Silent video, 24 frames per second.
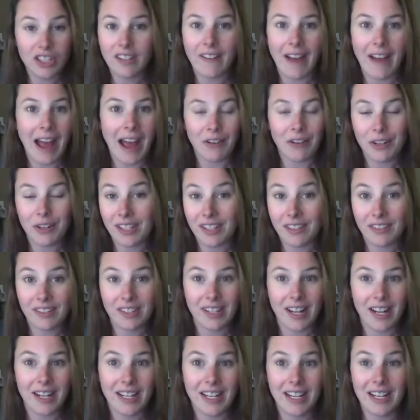of hours of
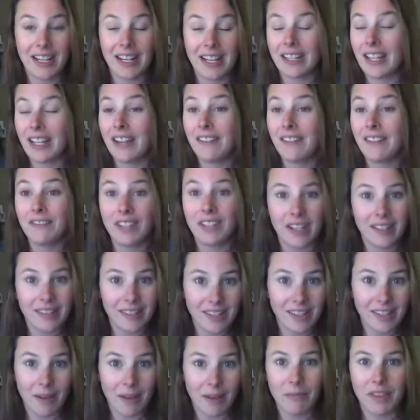studying and they've done
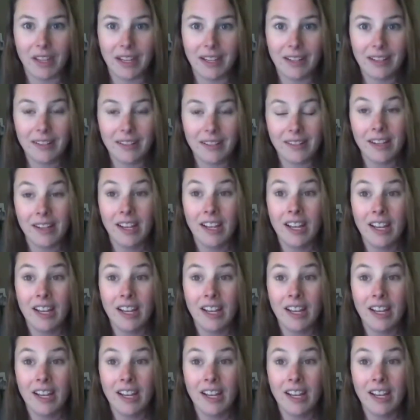some things,